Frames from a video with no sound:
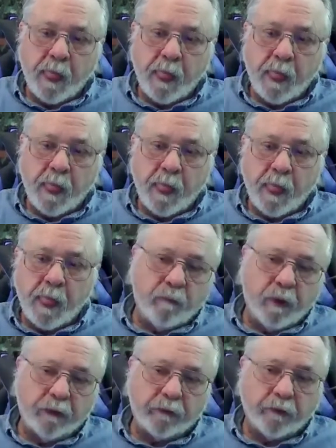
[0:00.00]

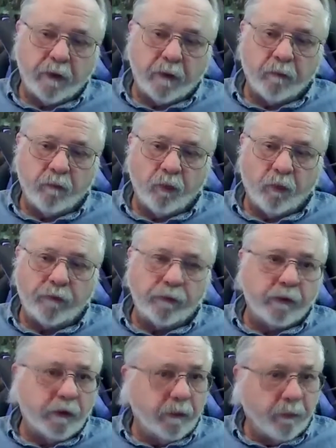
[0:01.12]
But once
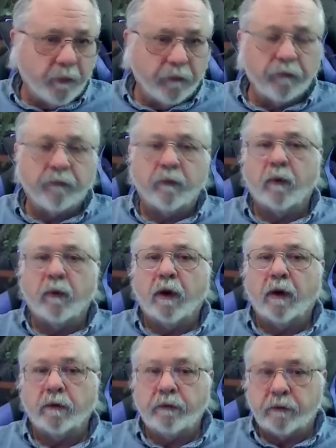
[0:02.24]
you're in the business for a
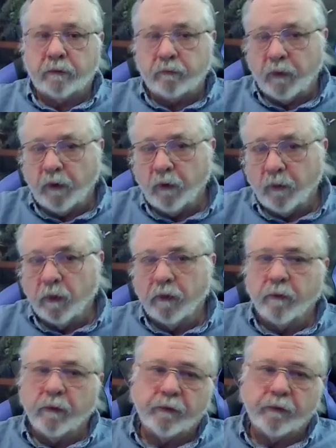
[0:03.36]
while and your renewable
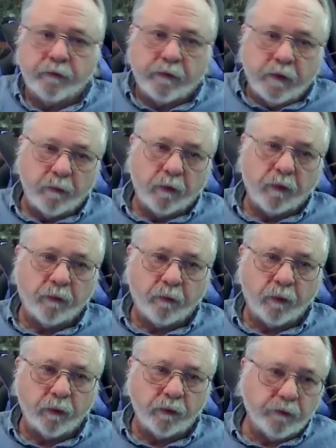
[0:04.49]
commissions are coming
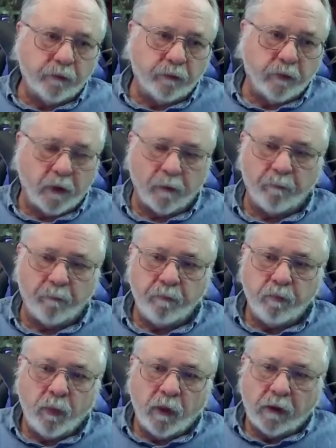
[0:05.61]
through, you
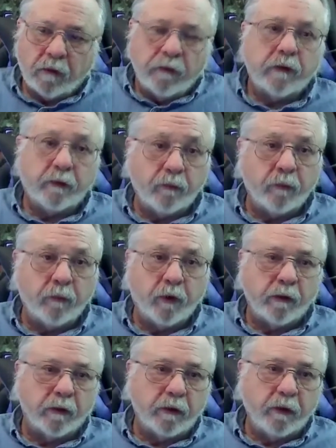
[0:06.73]
can do pretty
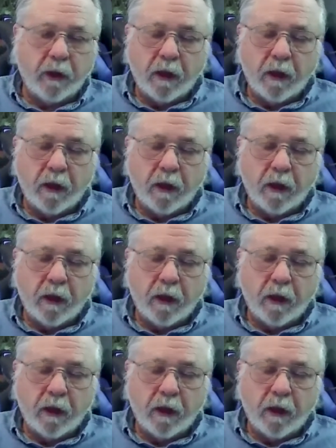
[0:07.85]
good.